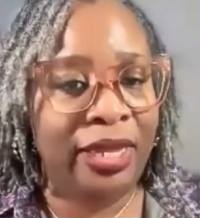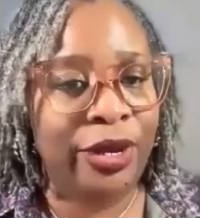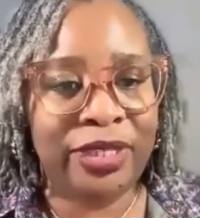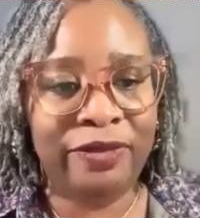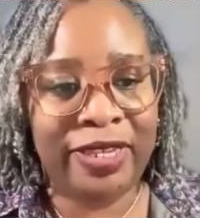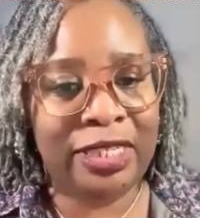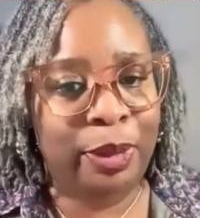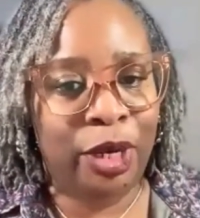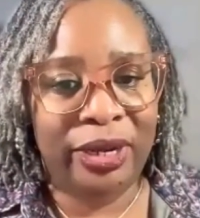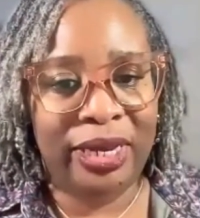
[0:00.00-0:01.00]
years of
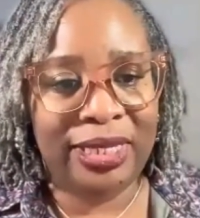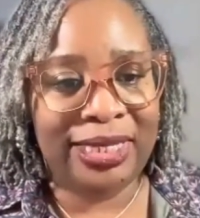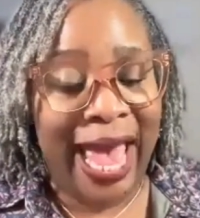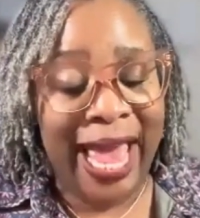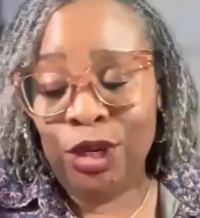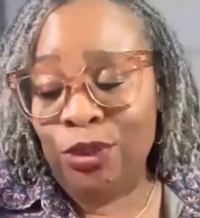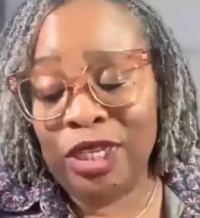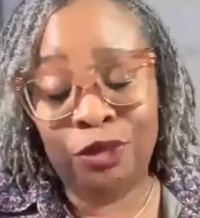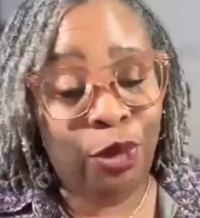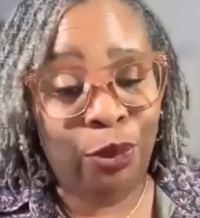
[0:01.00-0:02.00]
experience. I do
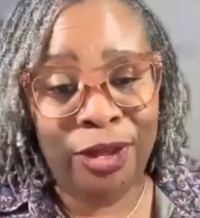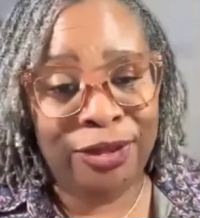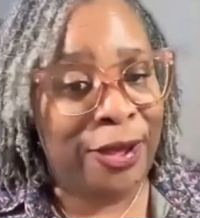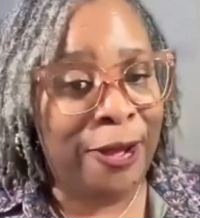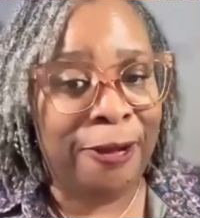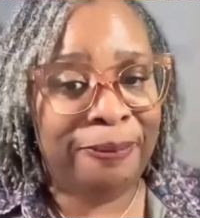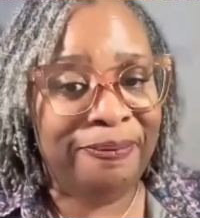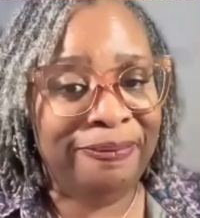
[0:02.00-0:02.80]
this for real, y'all.